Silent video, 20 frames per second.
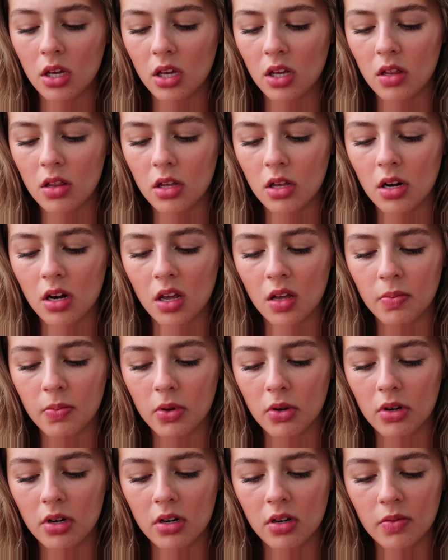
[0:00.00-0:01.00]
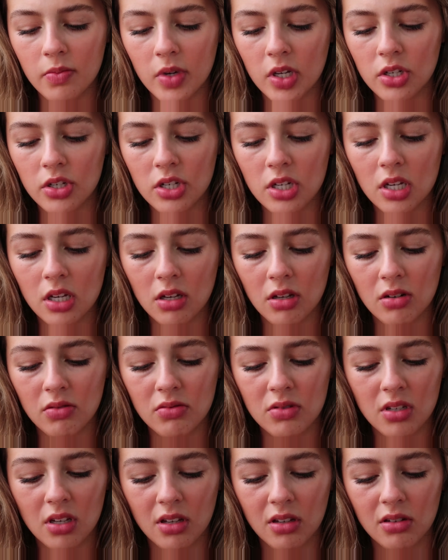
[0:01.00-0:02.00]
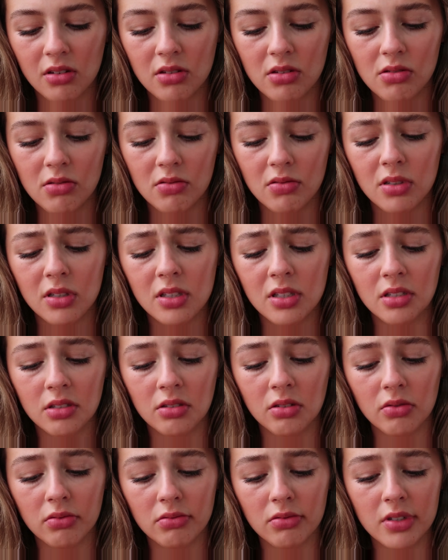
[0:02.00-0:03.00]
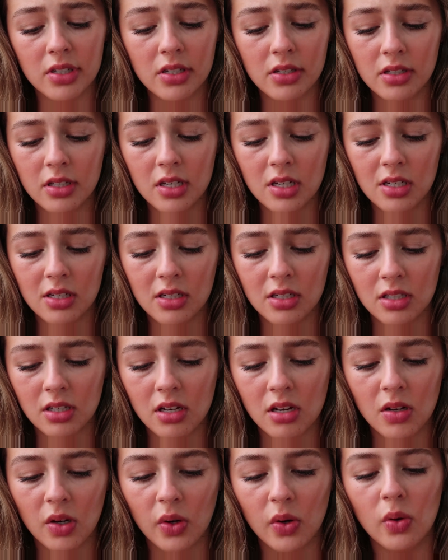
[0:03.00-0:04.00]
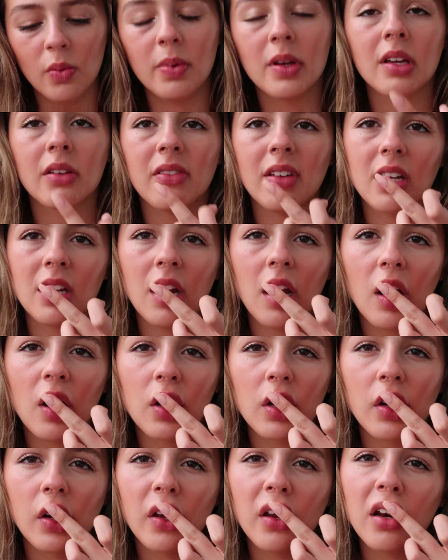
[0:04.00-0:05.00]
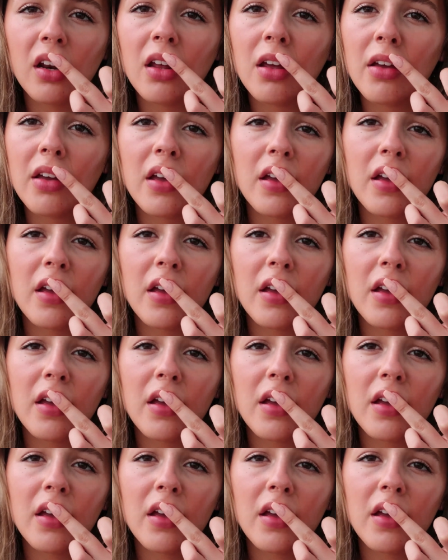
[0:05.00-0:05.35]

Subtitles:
and then I put it on my cheek and I was like, dude, this is greasy and it's got no pigmentation.